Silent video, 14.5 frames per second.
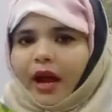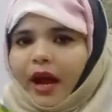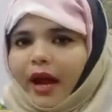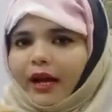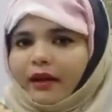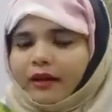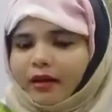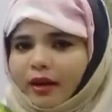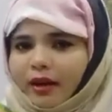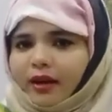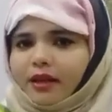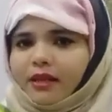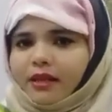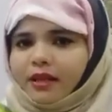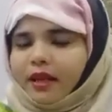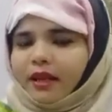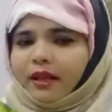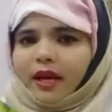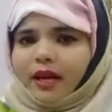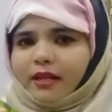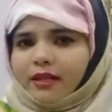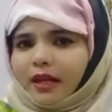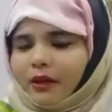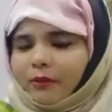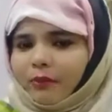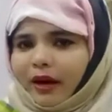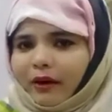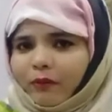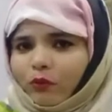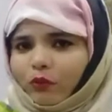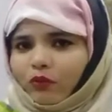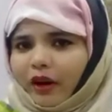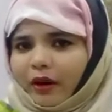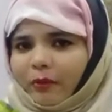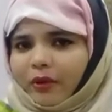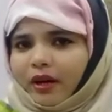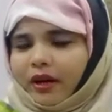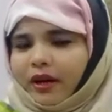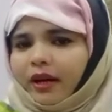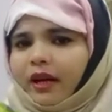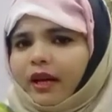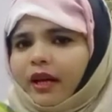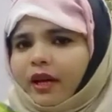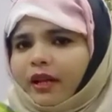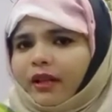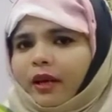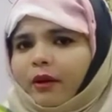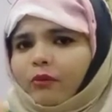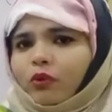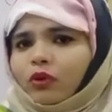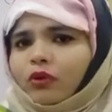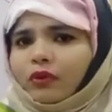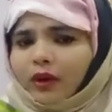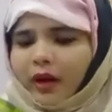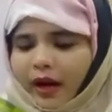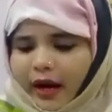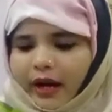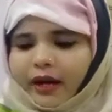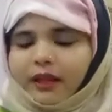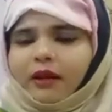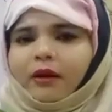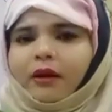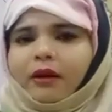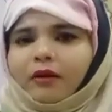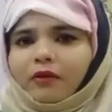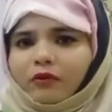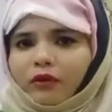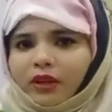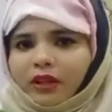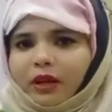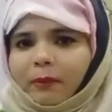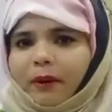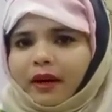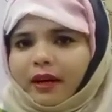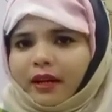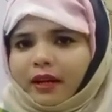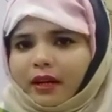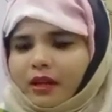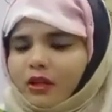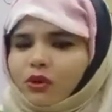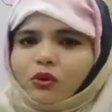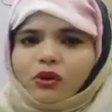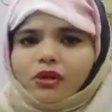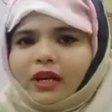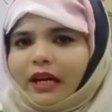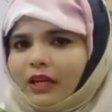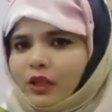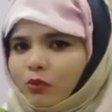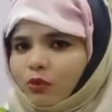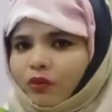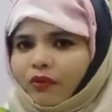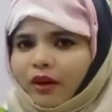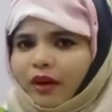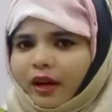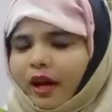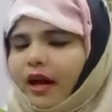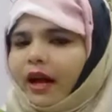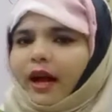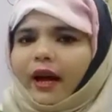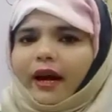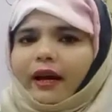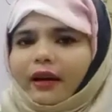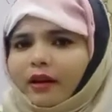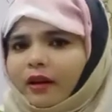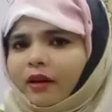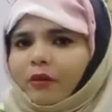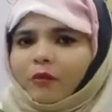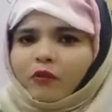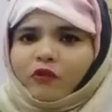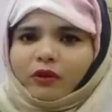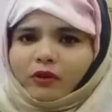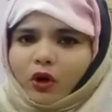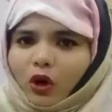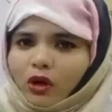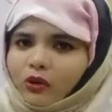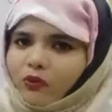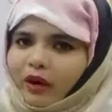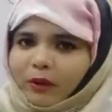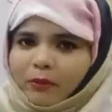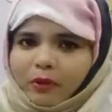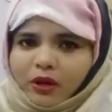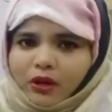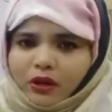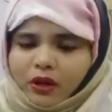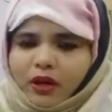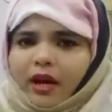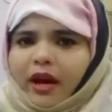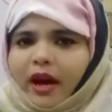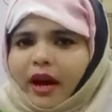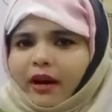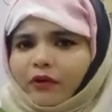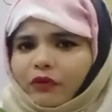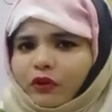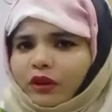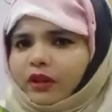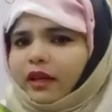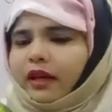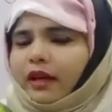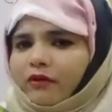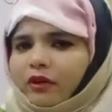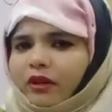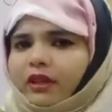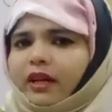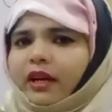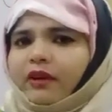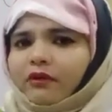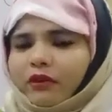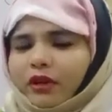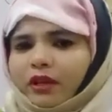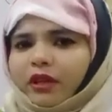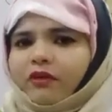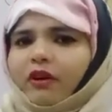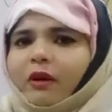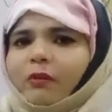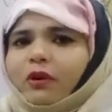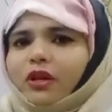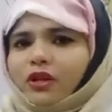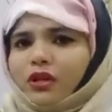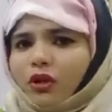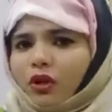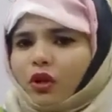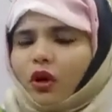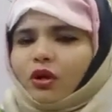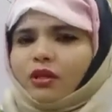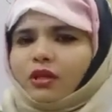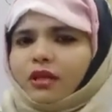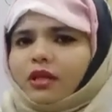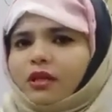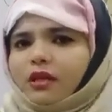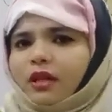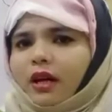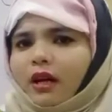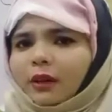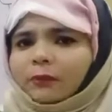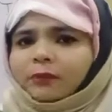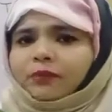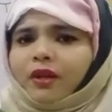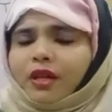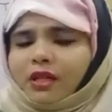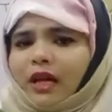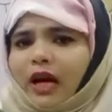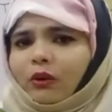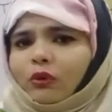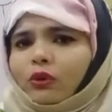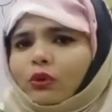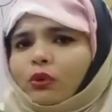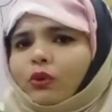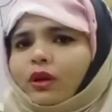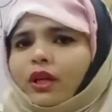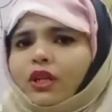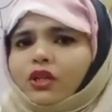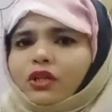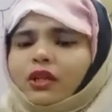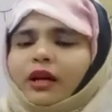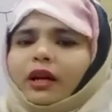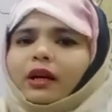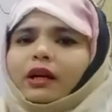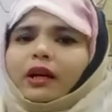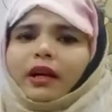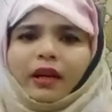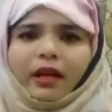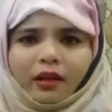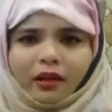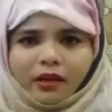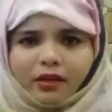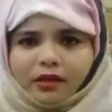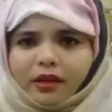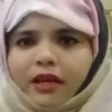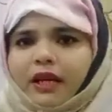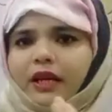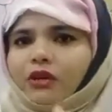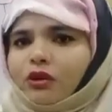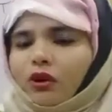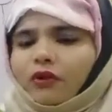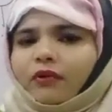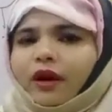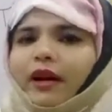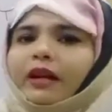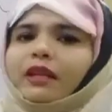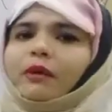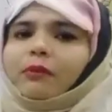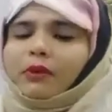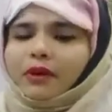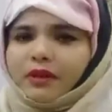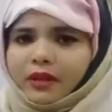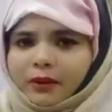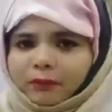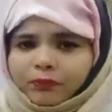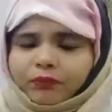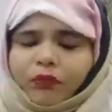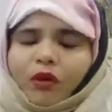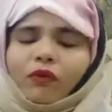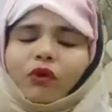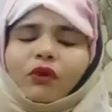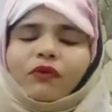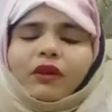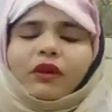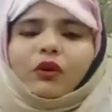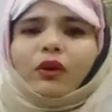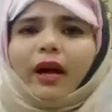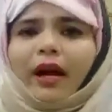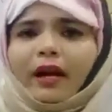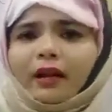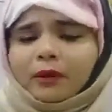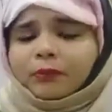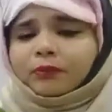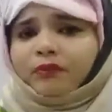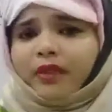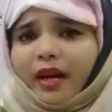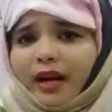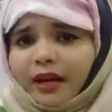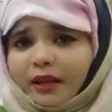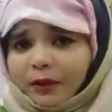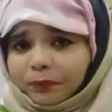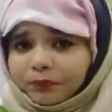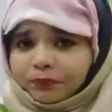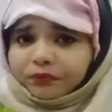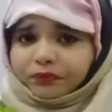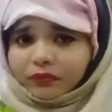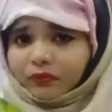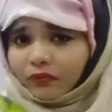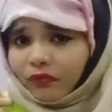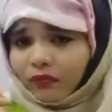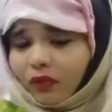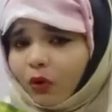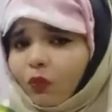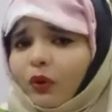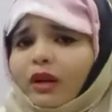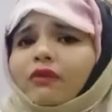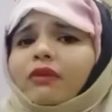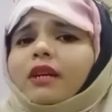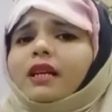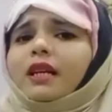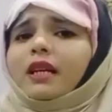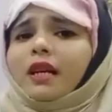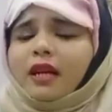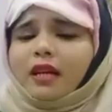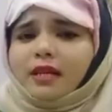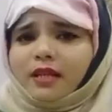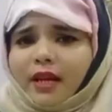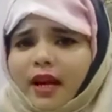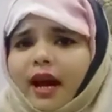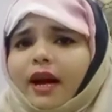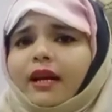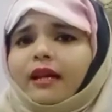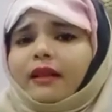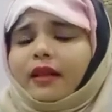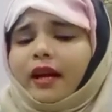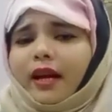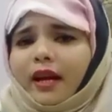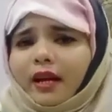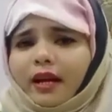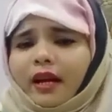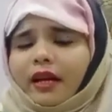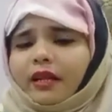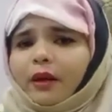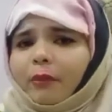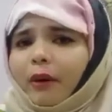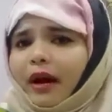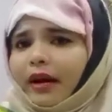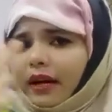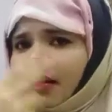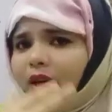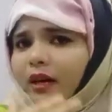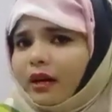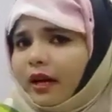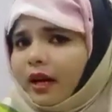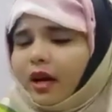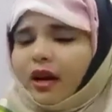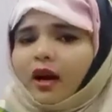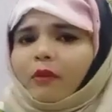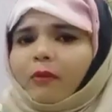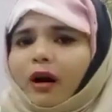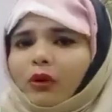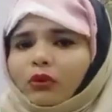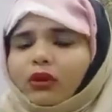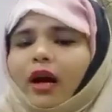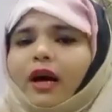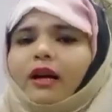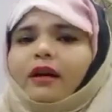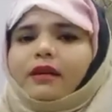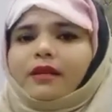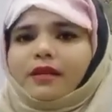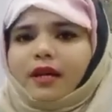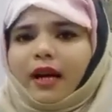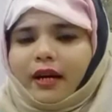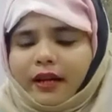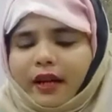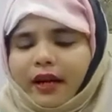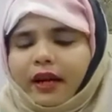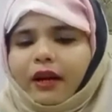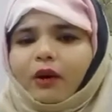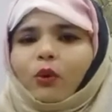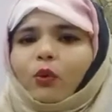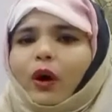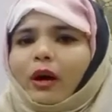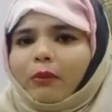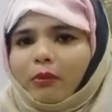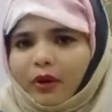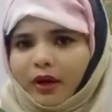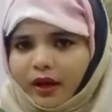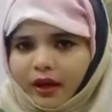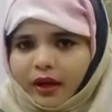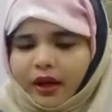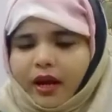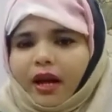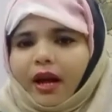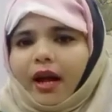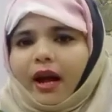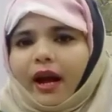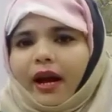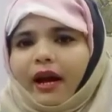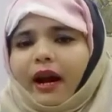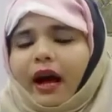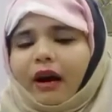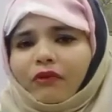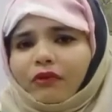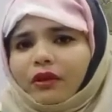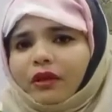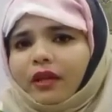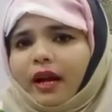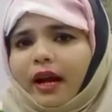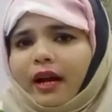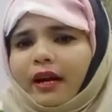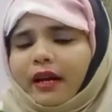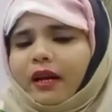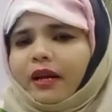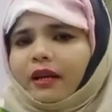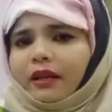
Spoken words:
and thus they start vibrating. They move another further particles to starts moving and cause vibration, and further vibration causes the sound to reach the ears of another person. What will you get? That when we say anything, the particle near our mouth are starting vibrating, and after that